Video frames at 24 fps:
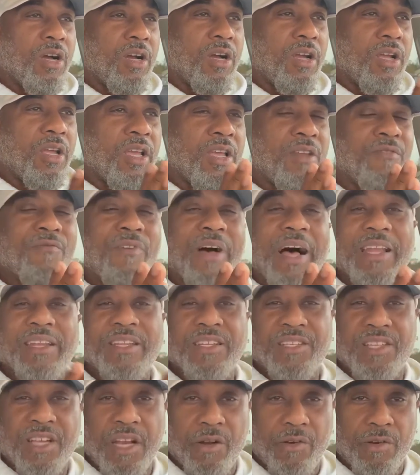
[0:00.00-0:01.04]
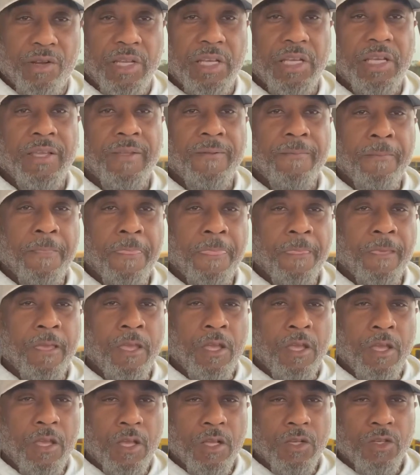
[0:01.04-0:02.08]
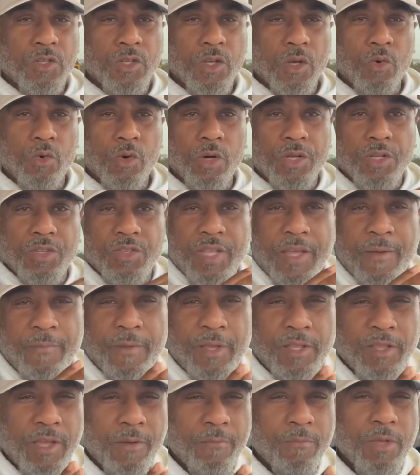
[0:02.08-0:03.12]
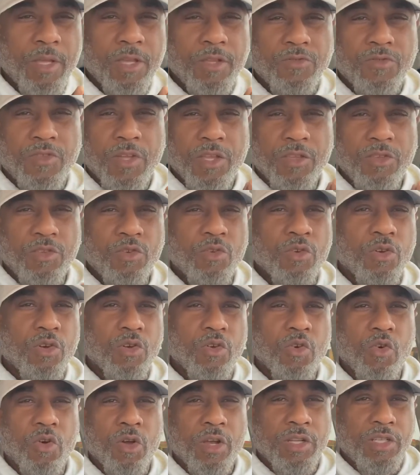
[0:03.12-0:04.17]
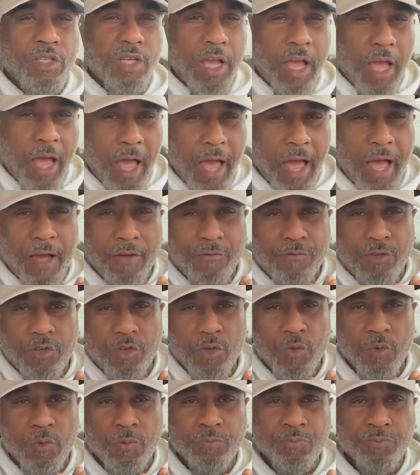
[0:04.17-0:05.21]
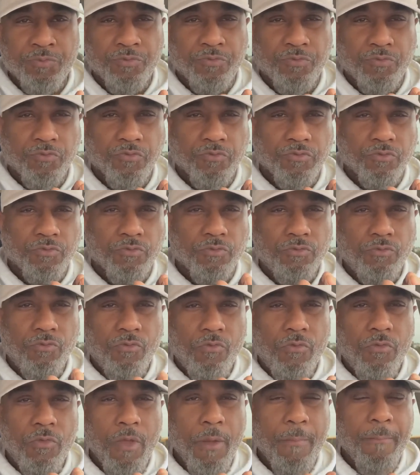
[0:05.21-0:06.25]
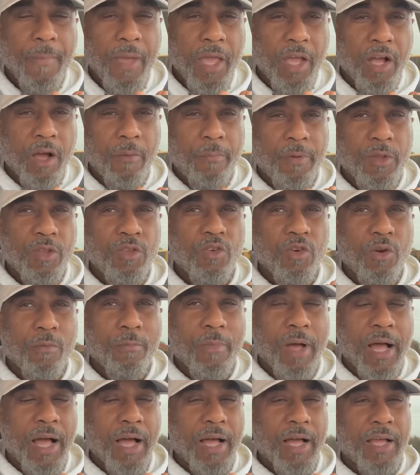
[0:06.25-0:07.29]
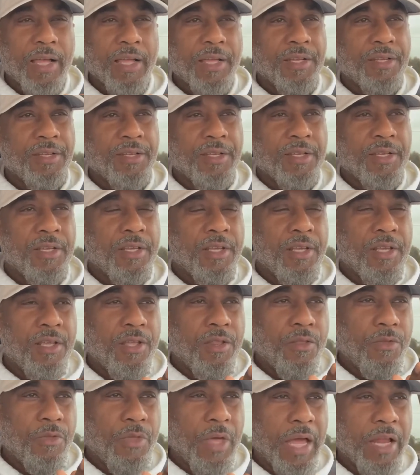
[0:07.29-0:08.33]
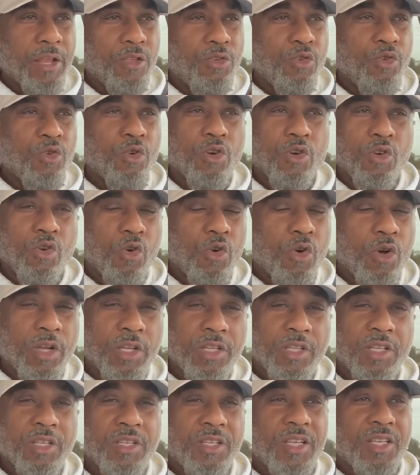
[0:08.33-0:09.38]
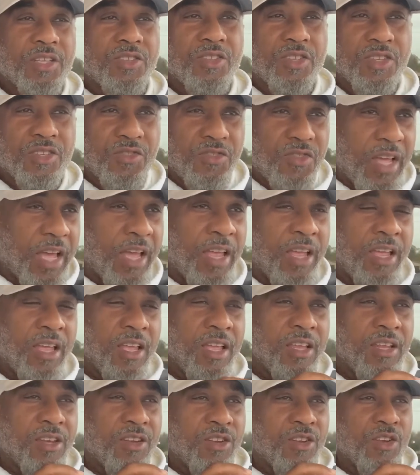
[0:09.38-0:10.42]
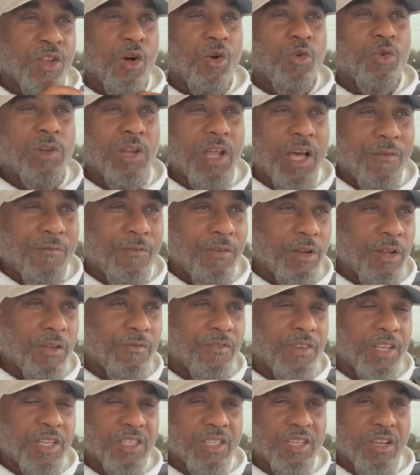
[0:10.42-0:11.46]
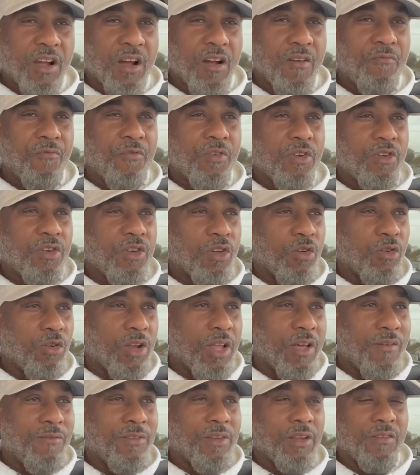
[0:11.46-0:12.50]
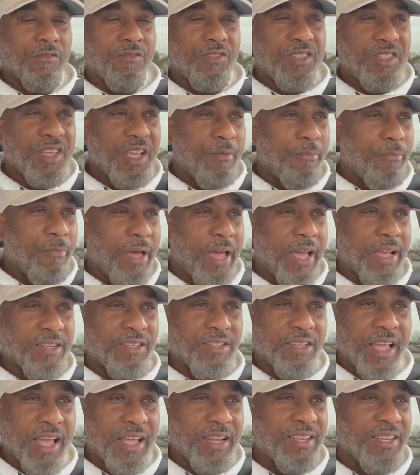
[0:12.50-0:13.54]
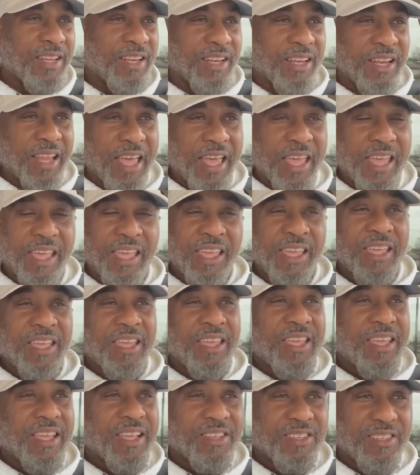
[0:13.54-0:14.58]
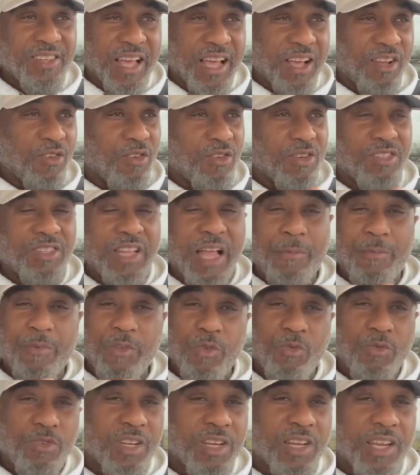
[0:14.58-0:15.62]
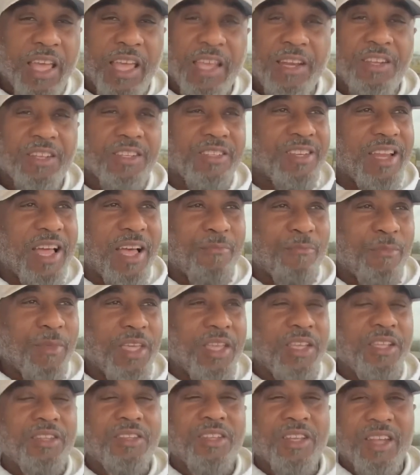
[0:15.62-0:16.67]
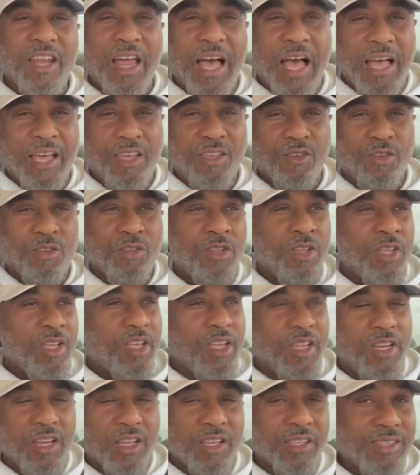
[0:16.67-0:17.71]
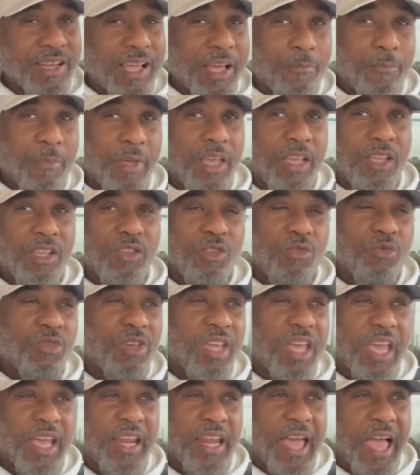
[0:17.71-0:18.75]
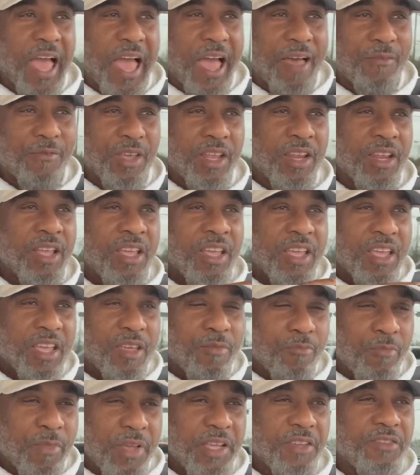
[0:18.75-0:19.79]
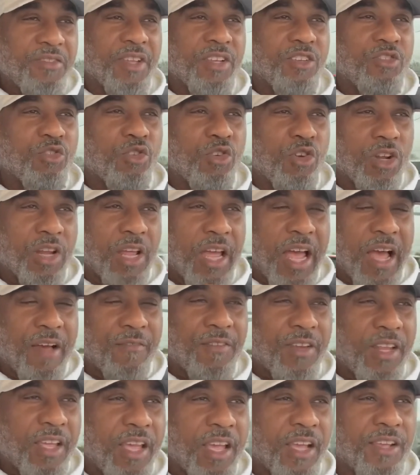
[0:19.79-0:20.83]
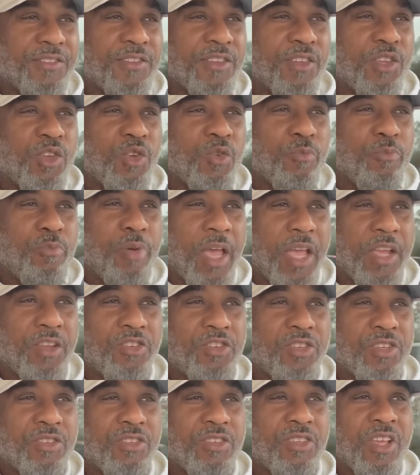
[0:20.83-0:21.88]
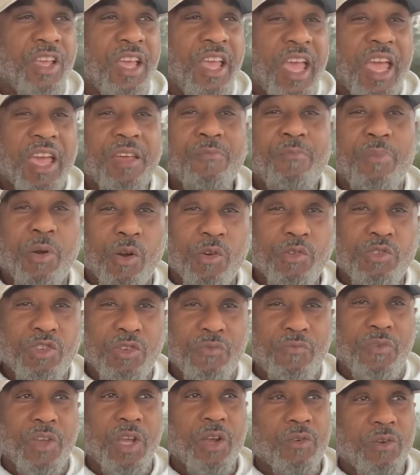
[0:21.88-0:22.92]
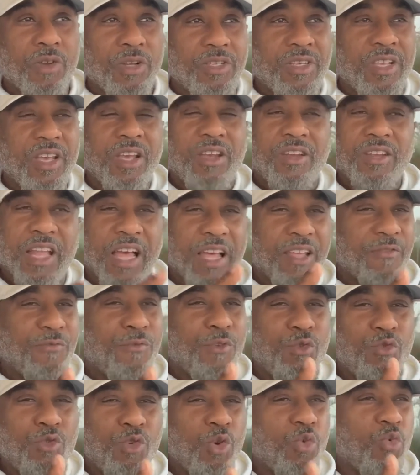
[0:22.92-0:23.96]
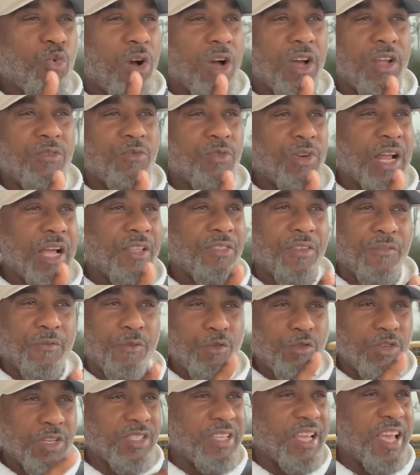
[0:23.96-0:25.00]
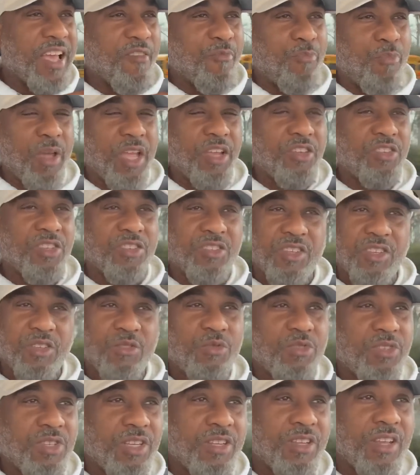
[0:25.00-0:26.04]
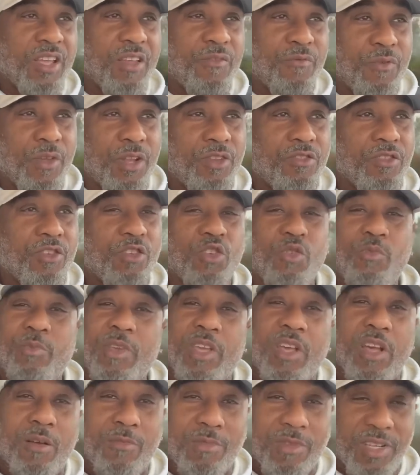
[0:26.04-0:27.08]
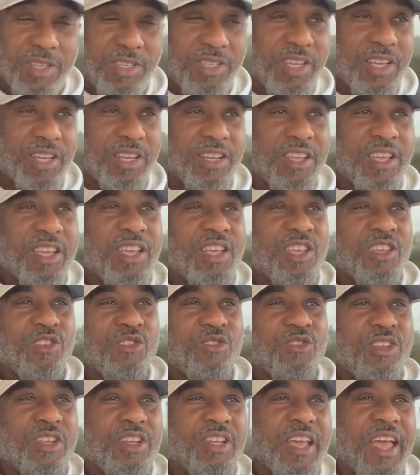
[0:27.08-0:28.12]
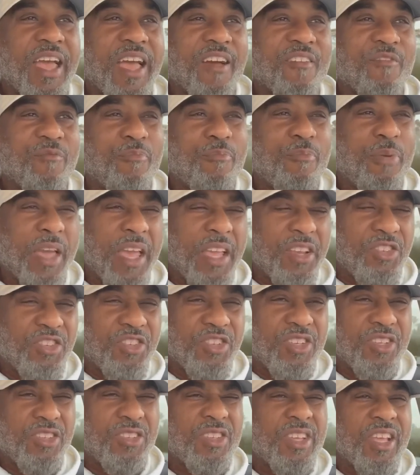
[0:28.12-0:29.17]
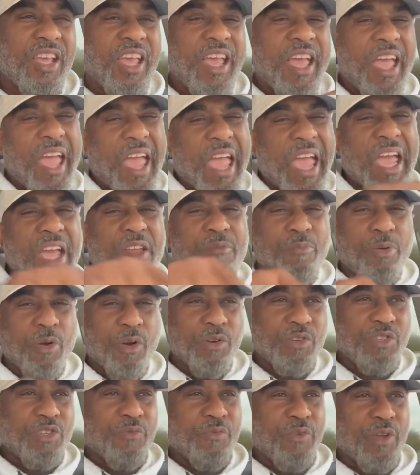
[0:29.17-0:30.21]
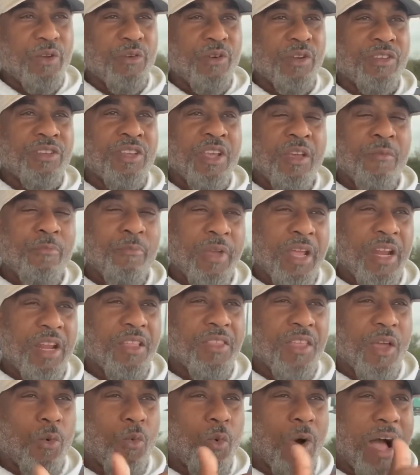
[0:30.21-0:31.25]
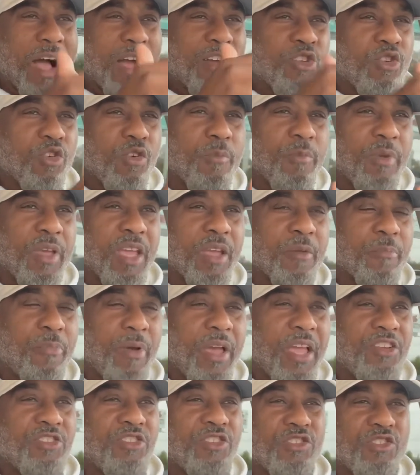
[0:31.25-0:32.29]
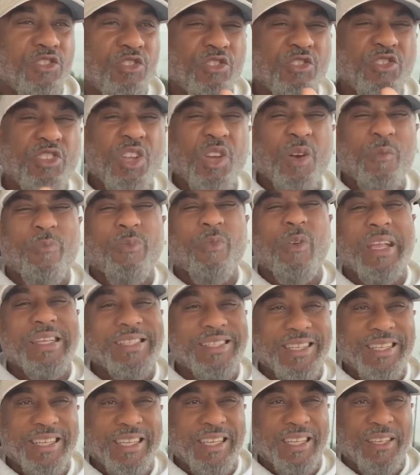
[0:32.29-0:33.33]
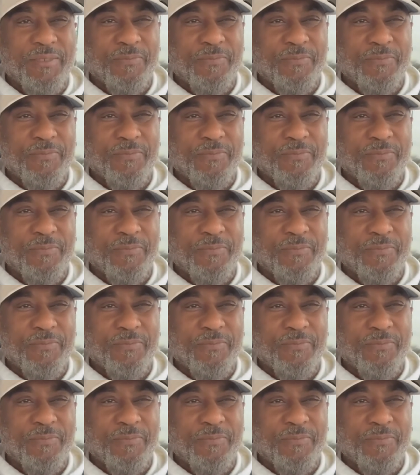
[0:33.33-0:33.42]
involuntarily. And so what does that mean? That means that you're going to have to make up in your mind that you are going the distance, that no level of discomfort, no level of setbacks, that delay is not going to stop you. Delay does not mean denial. It does not mean you can't have it. It means that you're going to have to execute patience and perseverance. Now, if you do one without, if you just have patience and you sit there, eventually you become content. You need to have patience and perseverance, meaning that while you're being patient, you're still pressing.